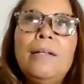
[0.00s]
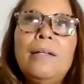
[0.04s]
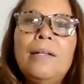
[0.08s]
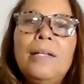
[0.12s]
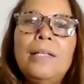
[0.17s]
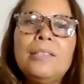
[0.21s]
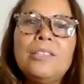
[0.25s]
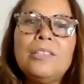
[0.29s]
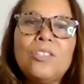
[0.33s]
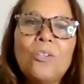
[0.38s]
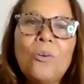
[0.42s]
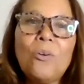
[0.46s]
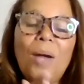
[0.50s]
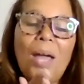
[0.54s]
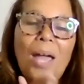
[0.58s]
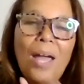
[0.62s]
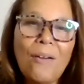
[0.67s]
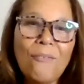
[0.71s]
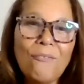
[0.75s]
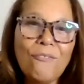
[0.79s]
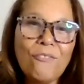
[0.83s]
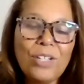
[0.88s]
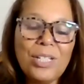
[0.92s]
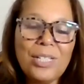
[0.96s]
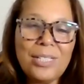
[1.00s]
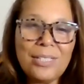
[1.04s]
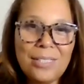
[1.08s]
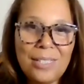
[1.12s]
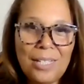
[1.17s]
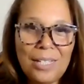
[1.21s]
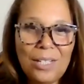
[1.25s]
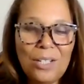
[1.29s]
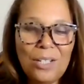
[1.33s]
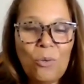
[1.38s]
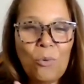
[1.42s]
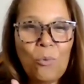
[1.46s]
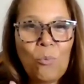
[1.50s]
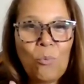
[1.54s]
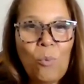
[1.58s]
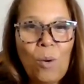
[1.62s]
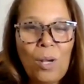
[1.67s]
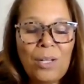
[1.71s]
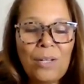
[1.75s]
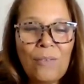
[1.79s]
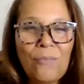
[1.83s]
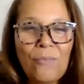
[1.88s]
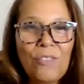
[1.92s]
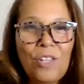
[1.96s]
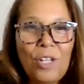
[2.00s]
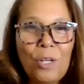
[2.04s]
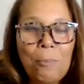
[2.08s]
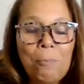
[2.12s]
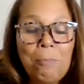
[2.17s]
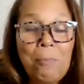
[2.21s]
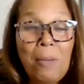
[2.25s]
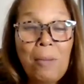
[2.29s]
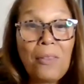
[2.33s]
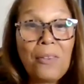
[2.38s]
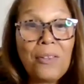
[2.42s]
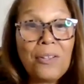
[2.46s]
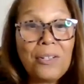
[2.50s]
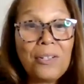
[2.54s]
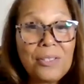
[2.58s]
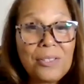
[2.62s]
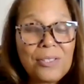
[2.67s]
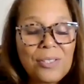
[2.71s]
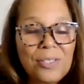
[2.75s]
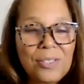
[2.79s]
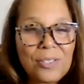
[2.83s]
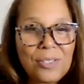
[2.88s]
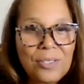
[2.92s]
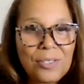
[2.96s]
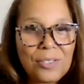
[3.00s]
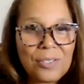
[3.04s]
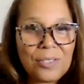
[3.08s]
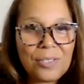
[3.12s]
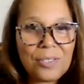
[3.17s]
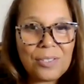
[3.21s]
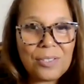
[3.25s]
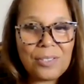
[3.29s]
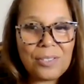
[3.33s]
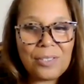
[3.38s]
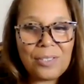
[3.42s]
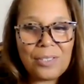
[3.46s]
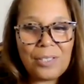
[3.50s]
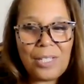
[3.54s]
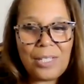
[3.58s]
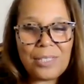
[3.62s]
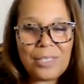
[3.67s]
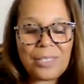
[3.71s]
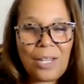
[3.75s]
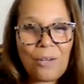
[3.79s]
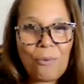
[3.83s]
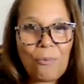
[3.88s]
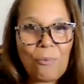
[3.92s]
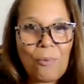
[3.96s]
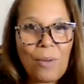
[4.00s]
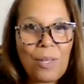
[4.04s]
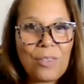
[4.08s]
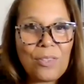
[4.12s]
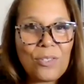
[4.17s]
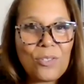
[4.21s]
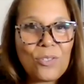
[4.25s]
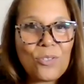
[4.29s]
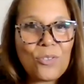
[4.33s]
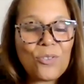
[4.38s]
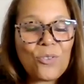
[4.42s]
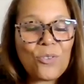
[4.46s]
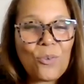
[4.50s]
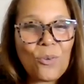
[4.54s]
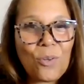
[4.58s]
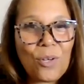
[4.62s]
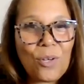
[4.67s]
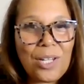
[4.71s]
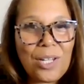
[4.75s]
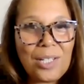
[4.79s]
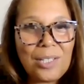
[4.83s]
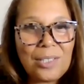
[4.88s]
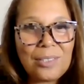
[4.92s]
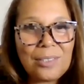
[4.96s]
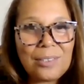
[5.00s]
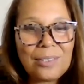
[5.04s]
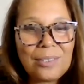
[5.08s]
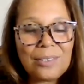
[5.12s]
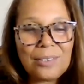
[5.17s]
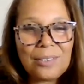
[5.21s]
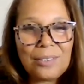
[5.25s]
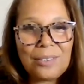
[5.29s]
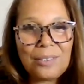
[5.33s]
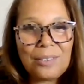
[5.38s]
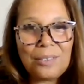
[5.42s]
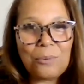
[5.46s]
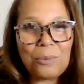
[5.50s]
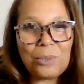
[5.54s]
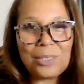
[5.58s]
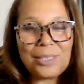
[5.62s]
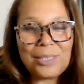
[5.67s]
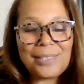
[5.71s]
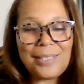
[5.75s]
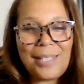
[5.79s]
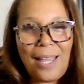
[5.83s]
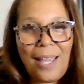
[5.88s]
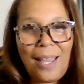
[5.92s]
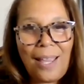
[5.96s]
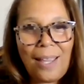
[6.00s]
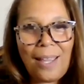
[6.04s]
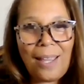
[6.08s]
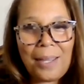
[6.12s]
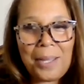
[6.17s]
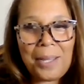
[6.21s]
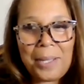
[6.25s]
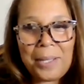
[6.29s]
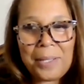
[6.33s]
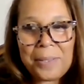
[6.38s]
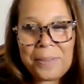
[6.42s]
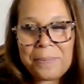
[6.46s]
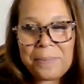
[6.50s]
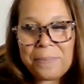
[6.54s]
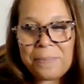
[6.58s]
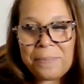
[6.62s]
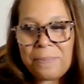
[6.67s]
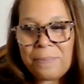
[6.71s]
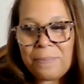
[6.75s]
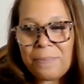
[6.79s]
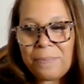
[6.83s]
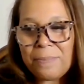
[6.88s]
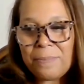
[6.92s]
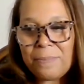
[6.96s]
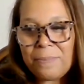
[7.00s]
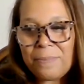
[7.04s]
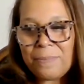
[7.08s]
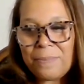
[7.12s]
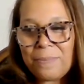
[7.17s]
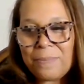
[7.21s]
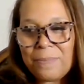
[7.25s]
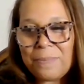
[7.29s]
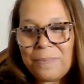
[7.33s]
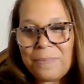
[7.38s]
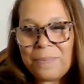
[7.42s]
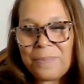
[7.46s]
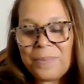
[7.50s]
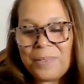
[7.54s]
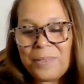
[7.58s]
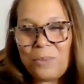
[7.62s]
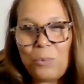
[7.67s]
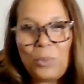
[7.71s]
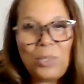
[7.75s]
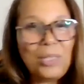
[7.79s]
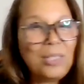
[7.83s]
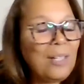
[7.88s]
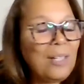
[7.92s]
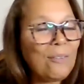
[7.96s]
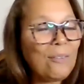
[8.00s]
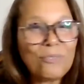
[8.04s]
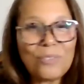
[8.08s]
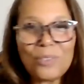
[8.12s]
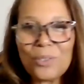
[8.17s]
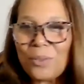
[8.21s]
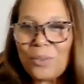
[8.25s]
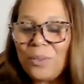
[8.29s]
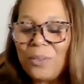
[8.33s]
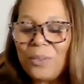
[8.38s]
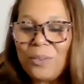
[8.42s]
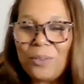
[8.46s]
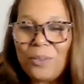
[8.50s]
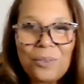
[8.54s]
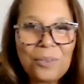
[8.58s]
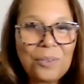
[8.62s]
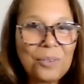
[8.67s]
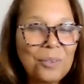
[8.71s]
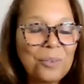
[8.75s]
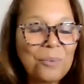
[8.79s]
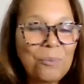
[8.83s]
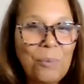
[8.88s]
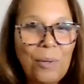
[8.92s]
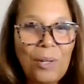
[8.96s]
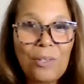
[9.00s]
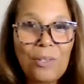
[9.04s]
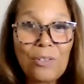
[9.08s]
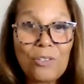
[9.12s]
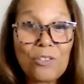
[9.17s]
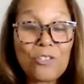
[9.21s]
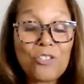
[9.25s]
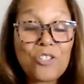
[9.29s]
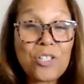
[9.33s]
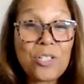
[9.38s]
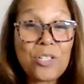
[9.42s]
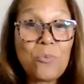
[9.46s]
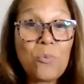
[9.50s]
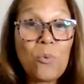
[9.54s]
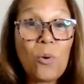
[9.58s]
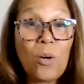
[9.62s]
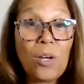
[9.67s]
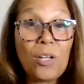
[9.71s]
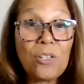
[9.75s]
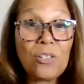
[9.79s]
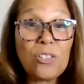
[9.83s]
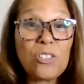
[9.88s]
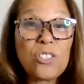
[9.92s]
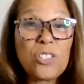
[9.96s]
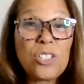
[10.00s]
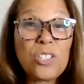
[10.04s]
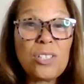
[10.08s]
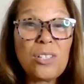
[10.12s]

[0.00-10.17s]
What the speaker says: And so every single one of their mothers, as I read the stories, were saying, we loved her whether she won or she